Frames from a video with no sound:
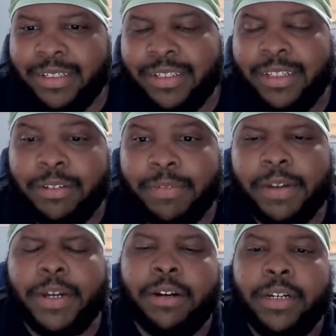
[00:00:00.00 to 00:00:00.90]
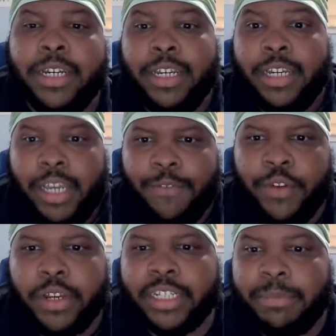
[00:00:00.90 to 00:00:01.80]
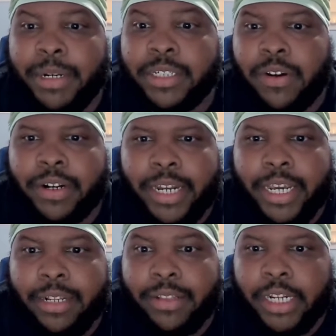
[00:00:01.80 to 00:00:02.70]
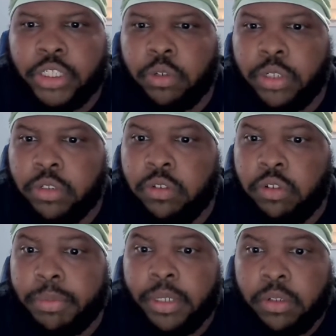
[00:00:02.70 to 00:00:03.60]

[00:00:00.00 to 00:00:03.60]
you look at the Mirror's arc, they showed Oob.